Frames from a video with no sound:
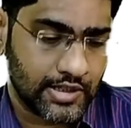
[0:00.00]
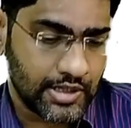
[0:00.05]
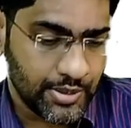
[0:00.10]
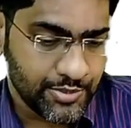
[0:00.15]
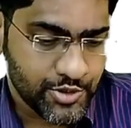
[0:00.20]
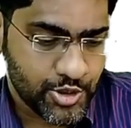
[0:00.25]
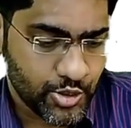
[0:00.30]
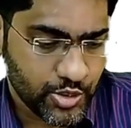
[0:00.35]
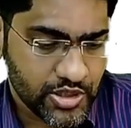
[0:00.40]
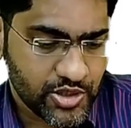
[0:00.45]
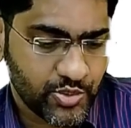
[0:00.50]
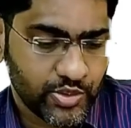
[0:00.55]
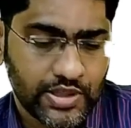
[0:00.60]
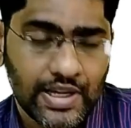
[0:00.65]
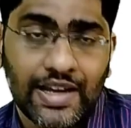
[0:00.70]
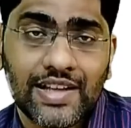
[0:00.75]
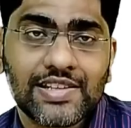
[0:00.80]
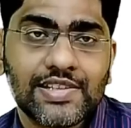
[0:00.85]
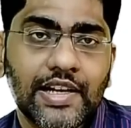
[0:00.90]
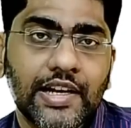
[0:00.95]
comes to us
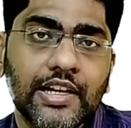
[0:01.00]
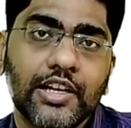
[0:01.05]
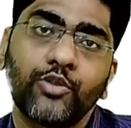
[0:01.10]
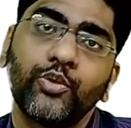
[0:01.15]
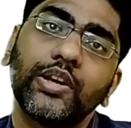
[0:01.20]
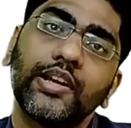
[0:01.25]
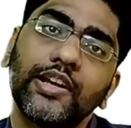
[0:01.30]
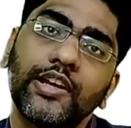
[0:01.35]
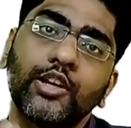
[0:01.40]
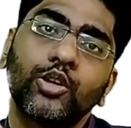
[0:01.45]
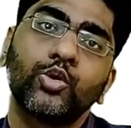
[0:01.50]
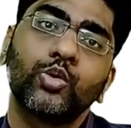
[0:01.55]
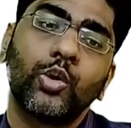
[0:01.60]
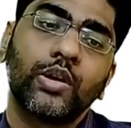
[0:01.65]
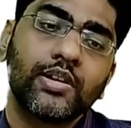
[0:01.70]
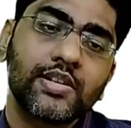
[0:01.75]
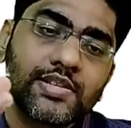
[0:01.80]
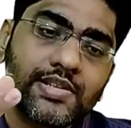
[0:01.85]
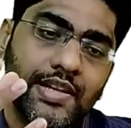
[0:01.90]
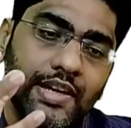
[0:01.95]
with anxiety, we need
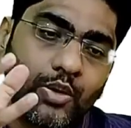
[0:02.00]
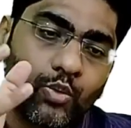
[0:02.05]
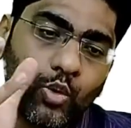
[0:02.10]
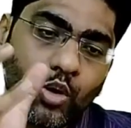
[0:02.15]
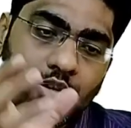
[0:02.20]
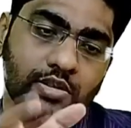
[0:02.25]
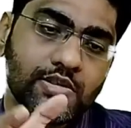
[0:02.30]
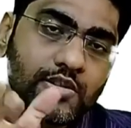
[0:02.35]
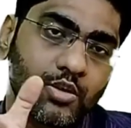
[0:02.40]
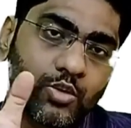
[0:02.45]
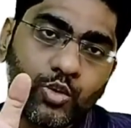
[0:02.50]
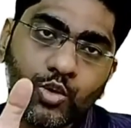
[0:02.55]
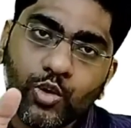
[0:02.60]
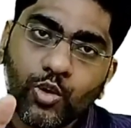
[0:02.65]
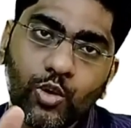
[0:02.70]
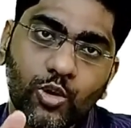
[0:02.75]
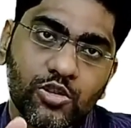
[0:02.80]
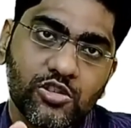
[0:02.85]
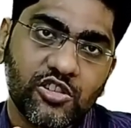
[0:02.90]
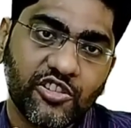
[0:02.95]
to understand what is the
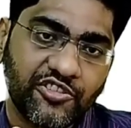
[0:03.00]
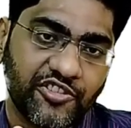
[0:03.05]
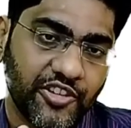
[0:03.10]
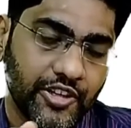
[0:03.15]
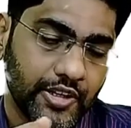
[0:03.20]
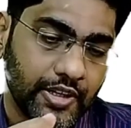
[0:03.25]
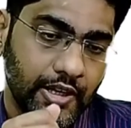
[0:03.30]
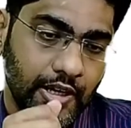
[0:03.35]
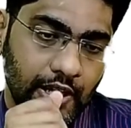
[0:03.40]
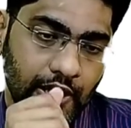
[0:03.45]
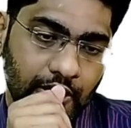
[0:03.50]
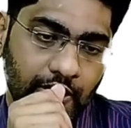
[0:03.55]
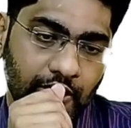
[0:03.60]
root cause of it.